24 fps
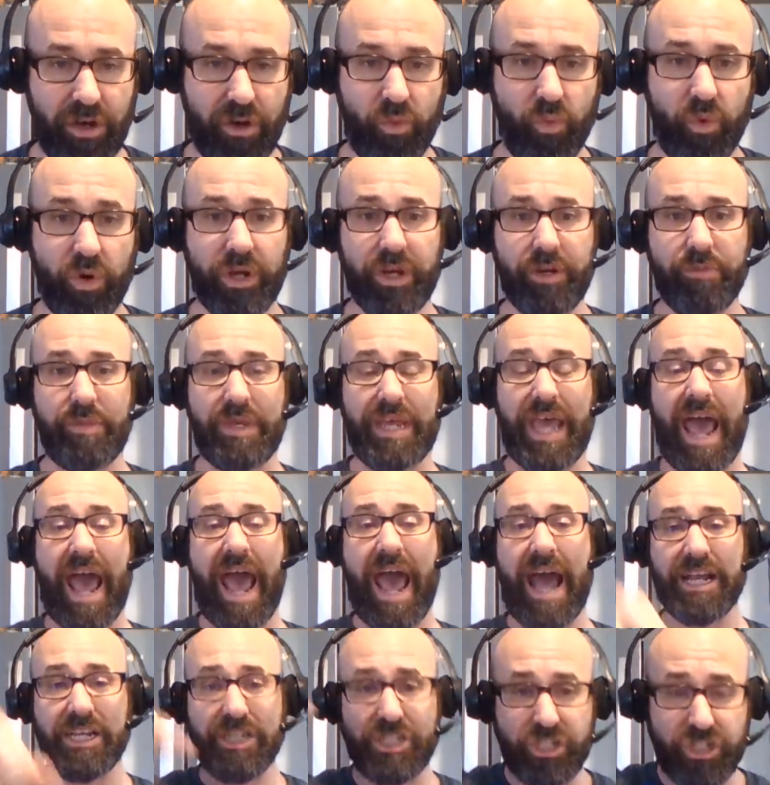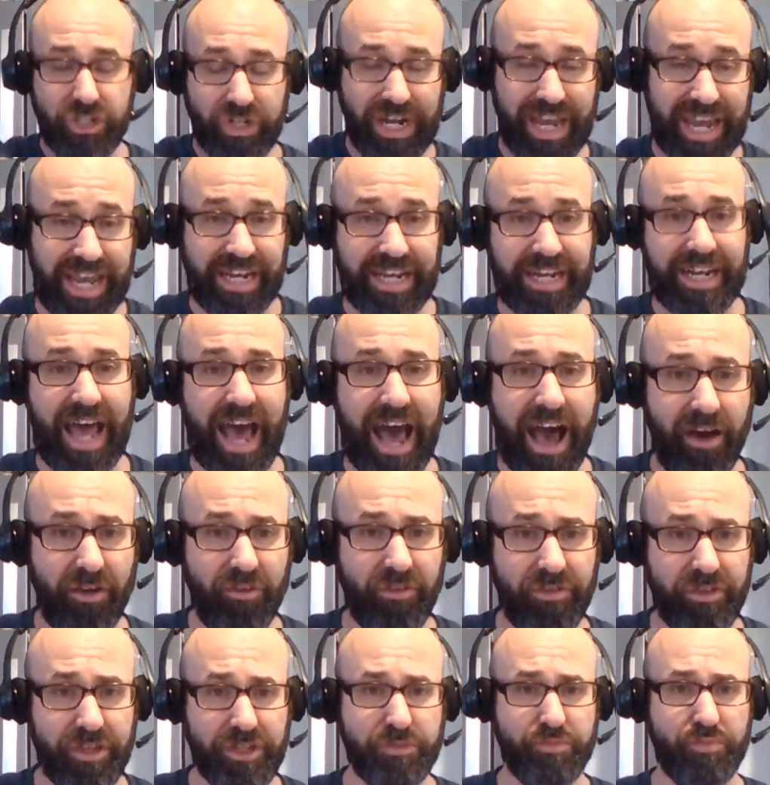We're going to be extricated out
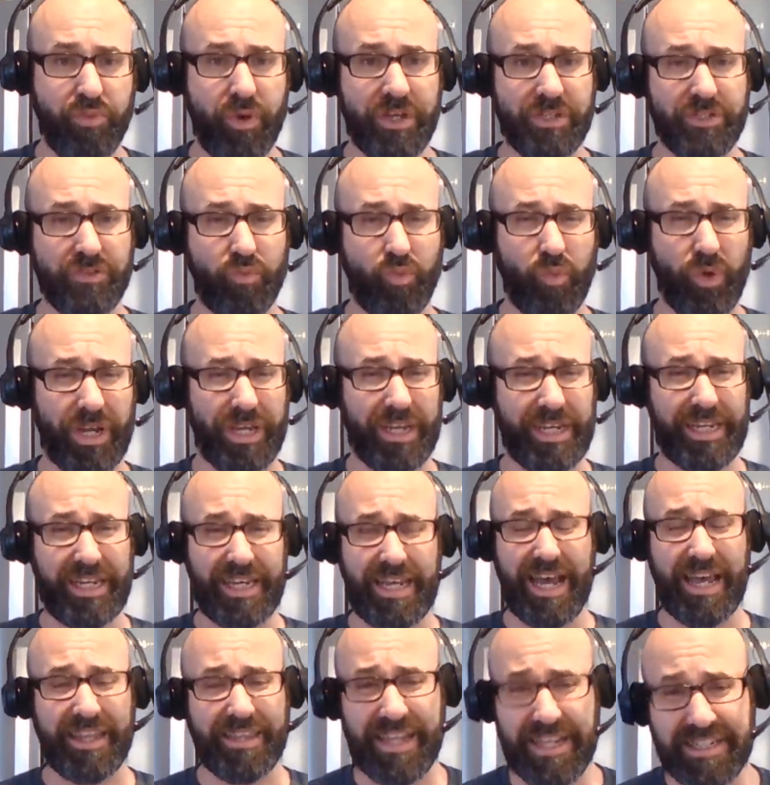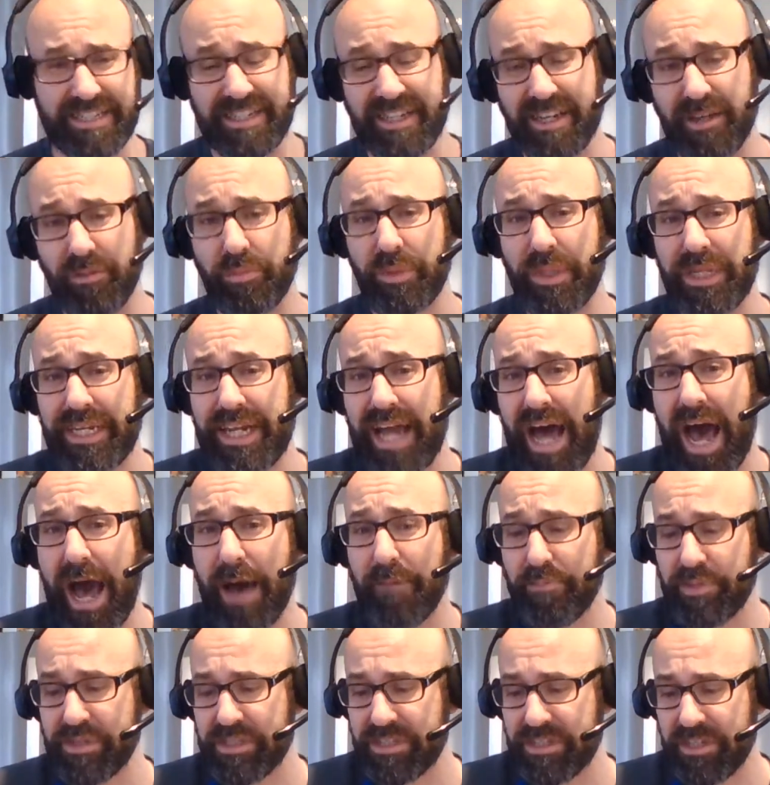of this present wicked eon. That's the complete
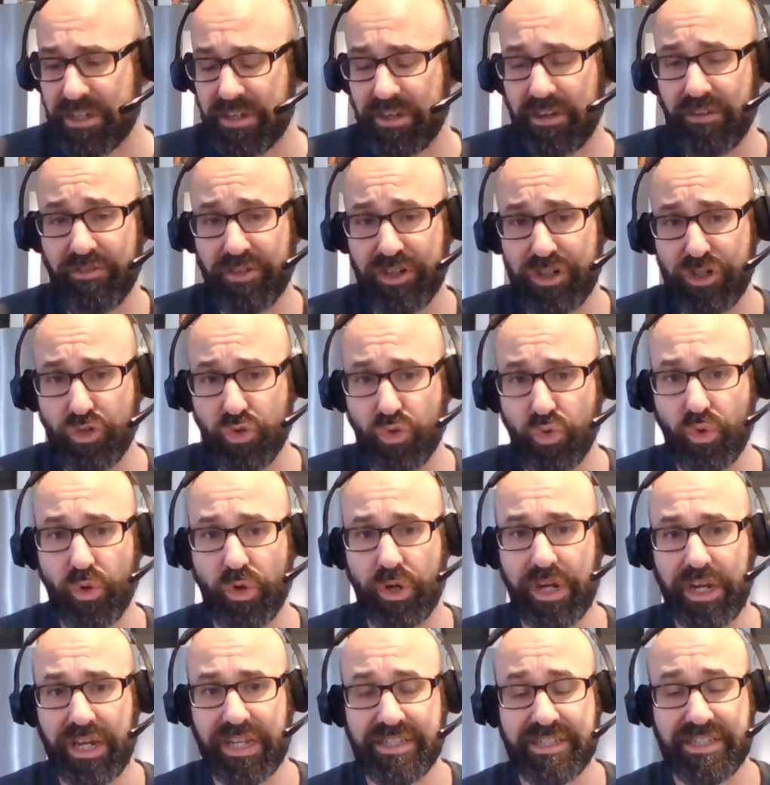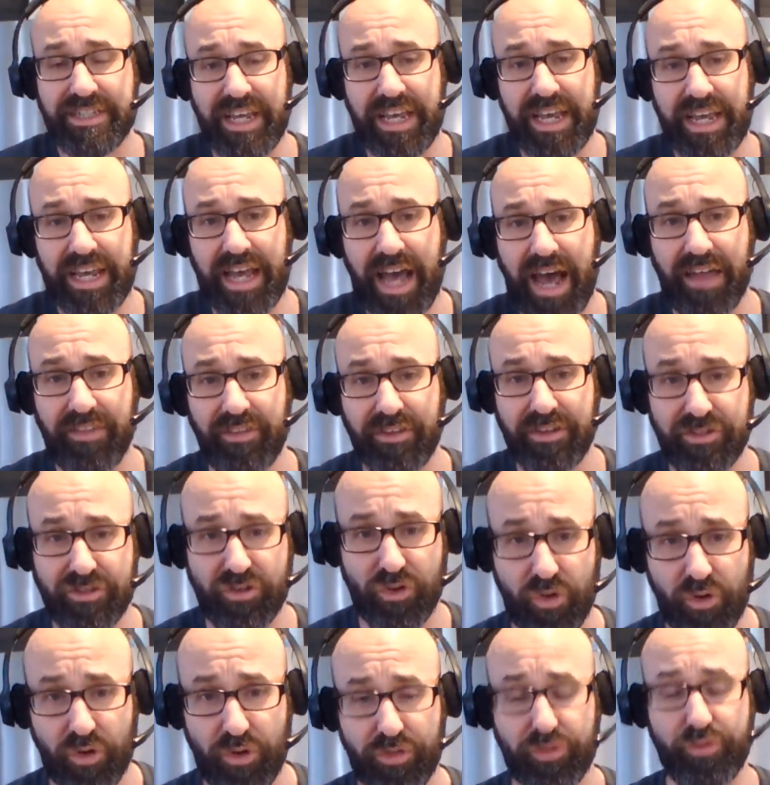opposite of enduring and staying on this
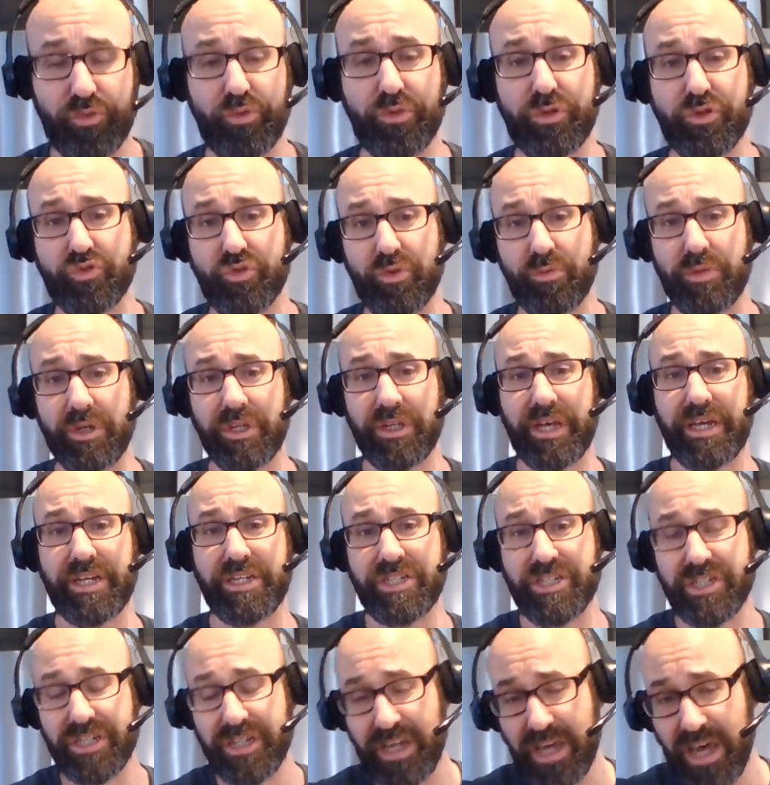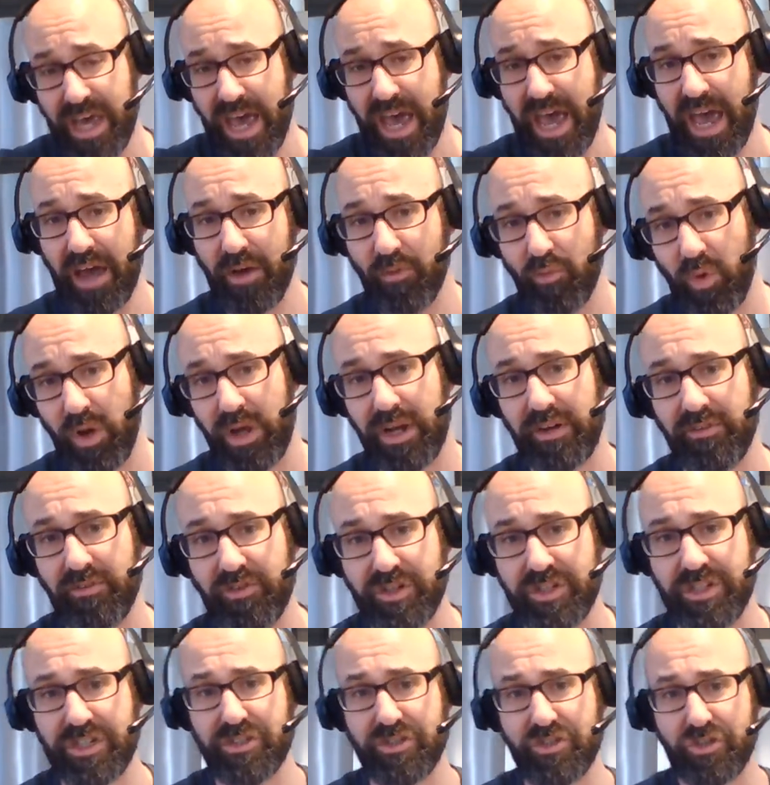earth through the tribulation and waiting for
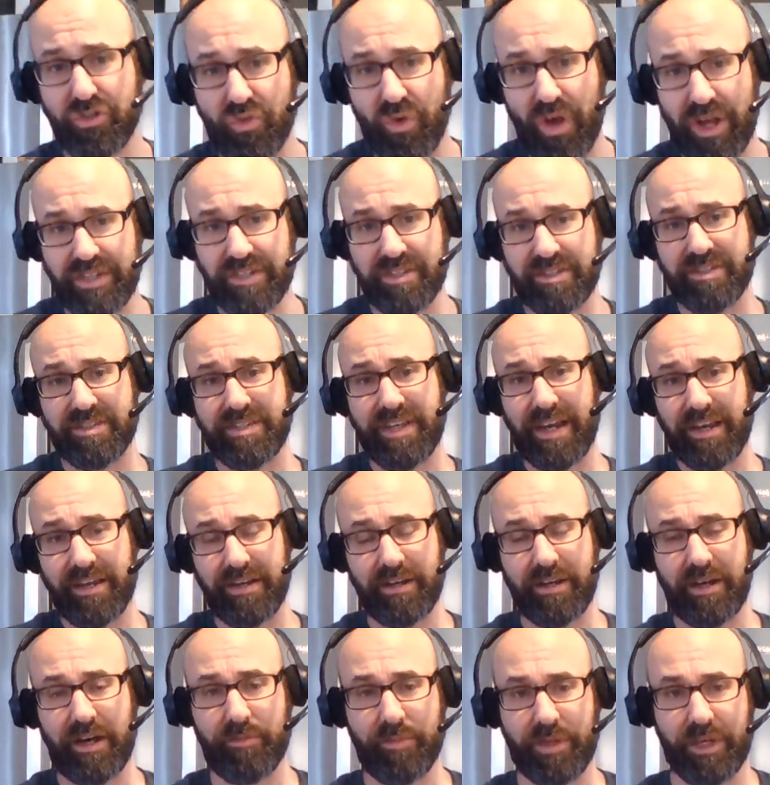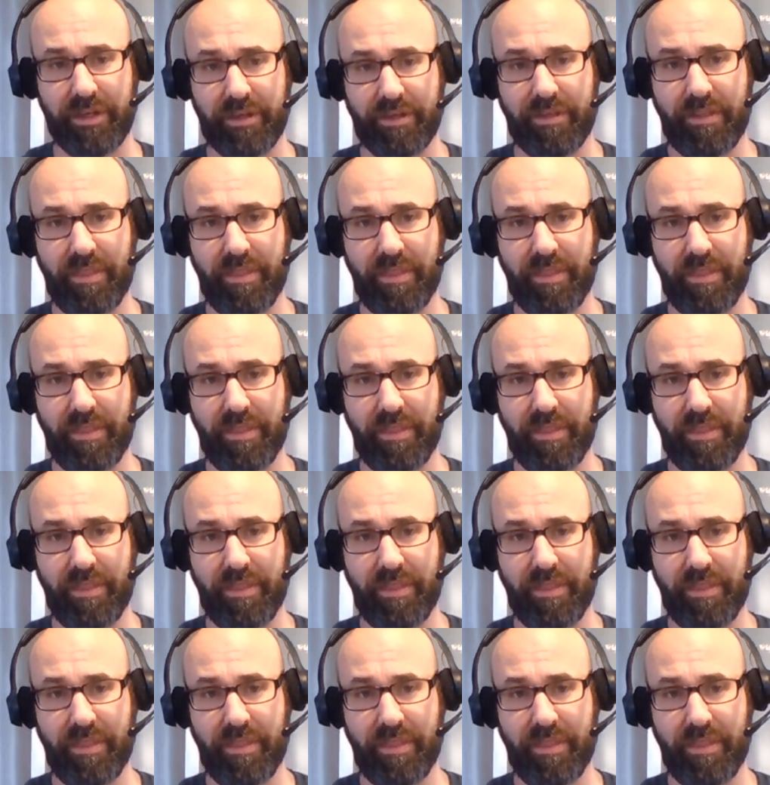Jesus Christ's second coming.